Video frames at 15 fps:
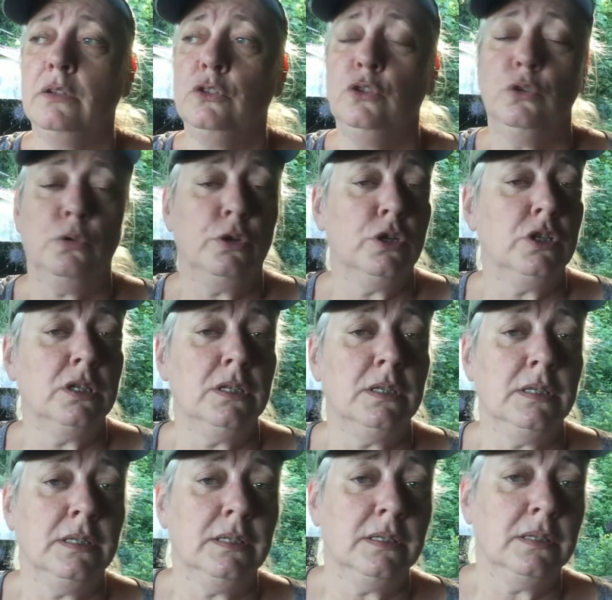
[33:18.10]

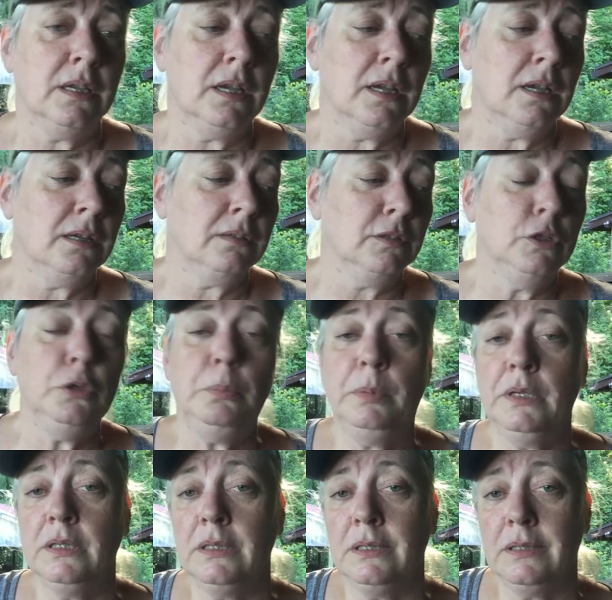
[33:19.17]
George's
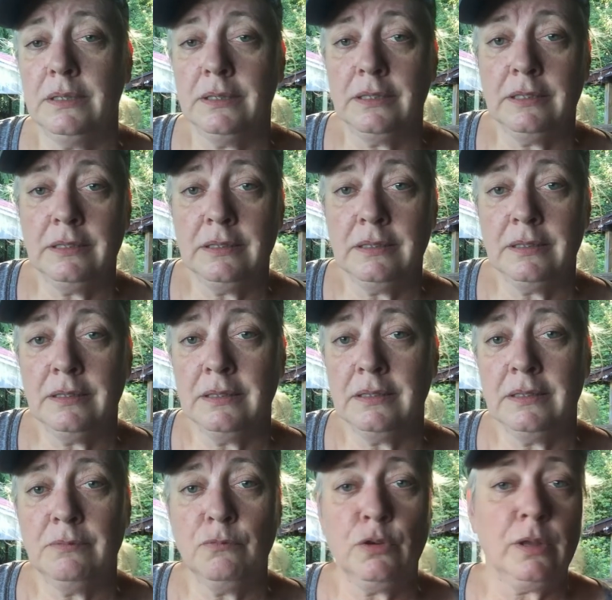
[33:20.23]
lupines
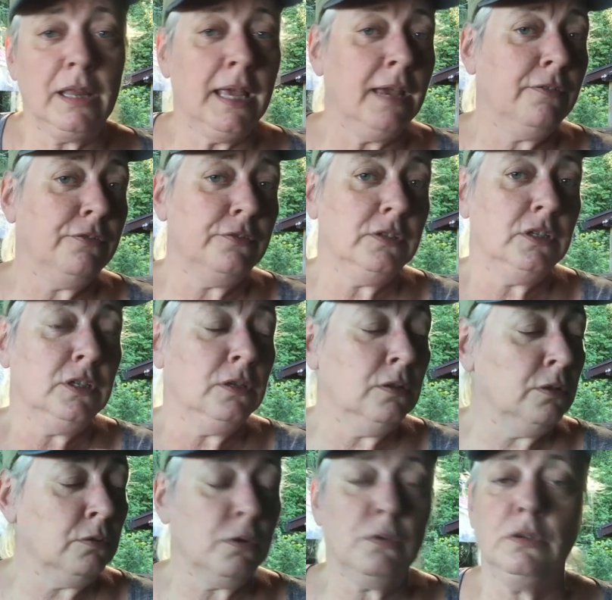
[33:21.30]
were left to
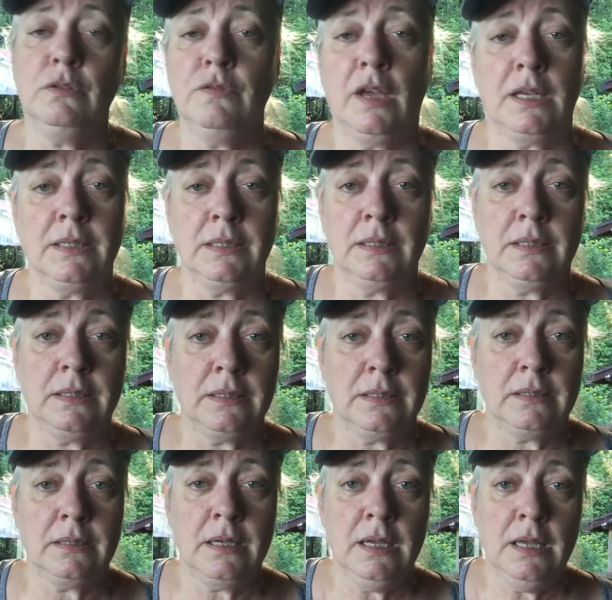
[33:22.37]
their own devices.
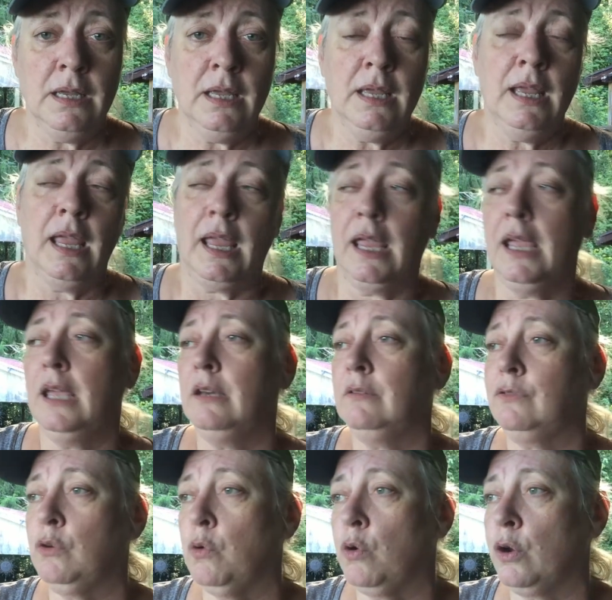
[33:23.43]
And
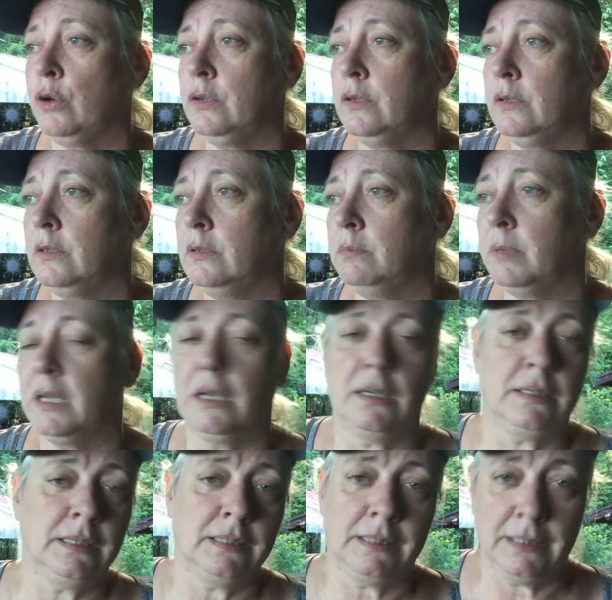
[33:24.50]
of course,
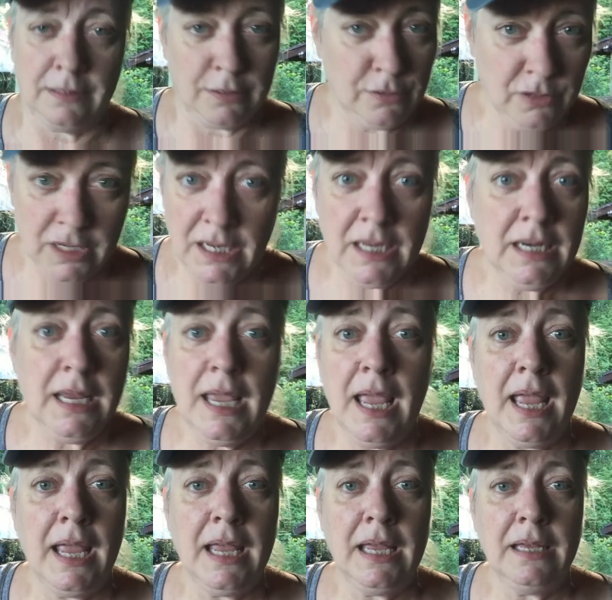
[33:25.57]
because it's in their
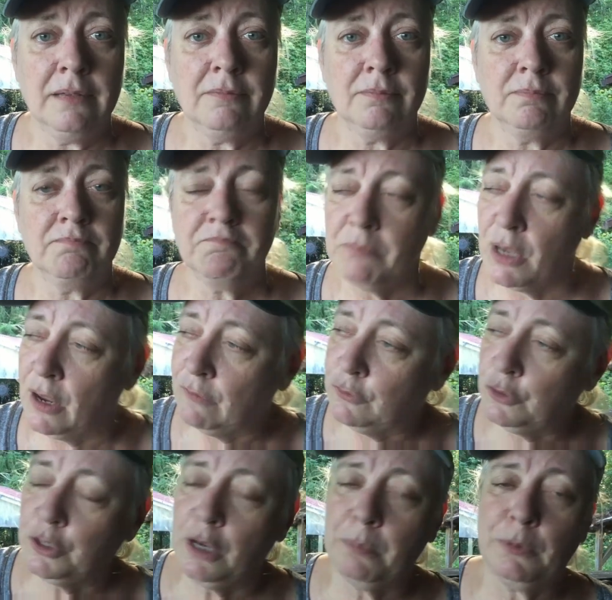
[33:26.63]
DNA,
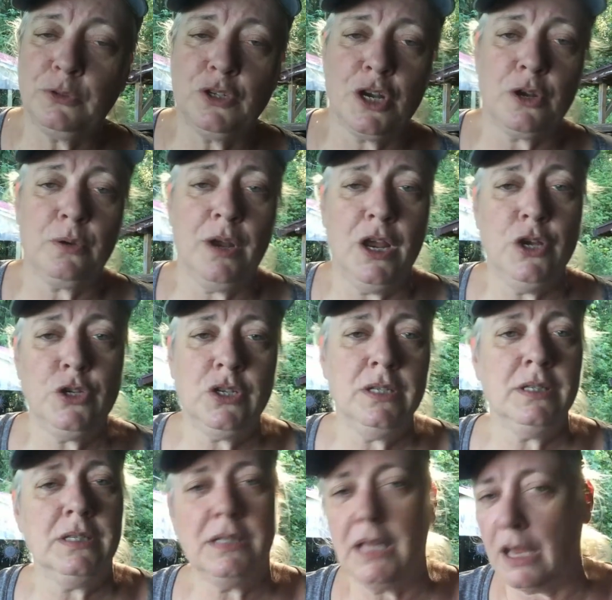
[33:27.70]
after a couple
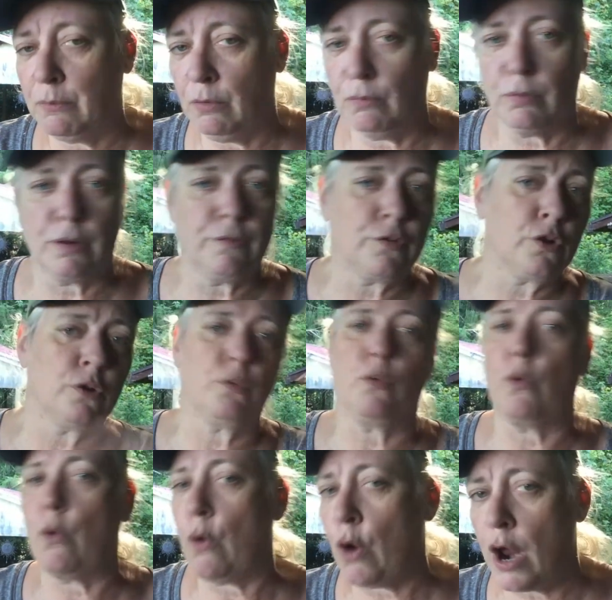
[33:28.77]
generations, they will revert
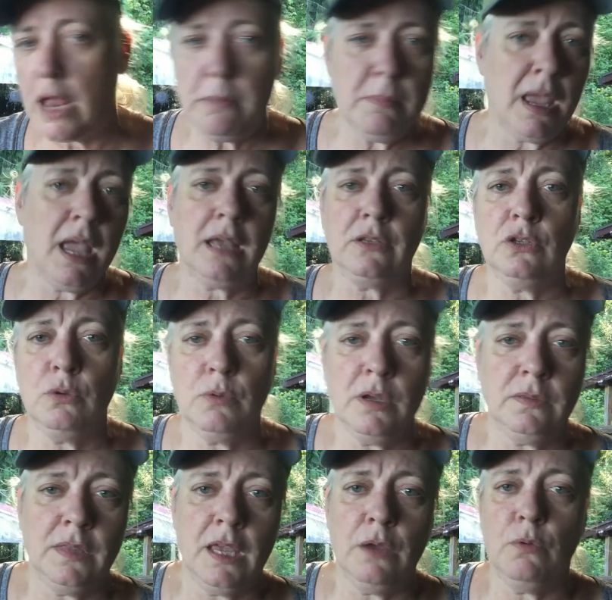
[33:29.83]
right back to
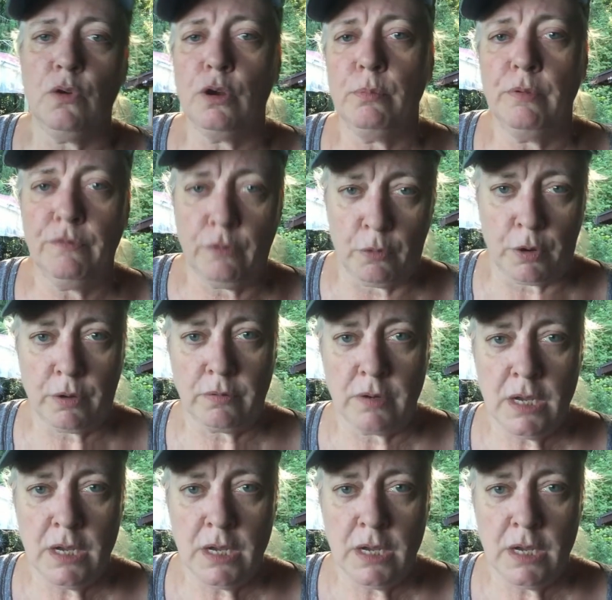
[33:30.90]
what they were before.